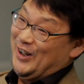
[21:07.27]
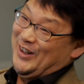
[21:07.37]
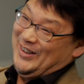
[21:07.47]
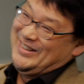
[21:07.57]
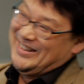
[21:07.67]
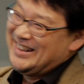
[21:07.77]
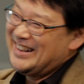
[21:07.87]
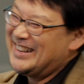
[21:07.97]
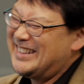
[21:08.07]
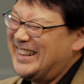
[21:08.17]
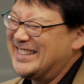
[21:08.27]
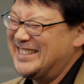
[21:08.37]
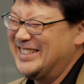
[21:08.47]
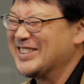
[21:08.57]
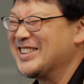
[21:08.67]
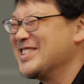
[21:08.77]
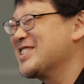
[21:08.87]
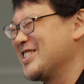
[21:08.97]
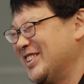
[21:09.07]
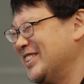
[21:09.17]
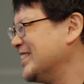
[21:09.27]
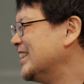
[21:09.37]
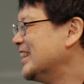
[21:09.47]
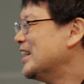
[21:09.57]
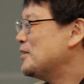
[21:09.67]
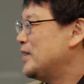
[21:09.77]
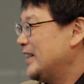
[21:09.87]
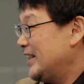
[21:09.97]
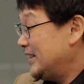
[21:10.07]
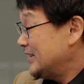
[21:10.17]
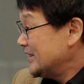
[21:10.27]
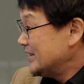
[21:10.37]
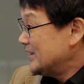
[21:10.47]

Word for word: know. There's no control. But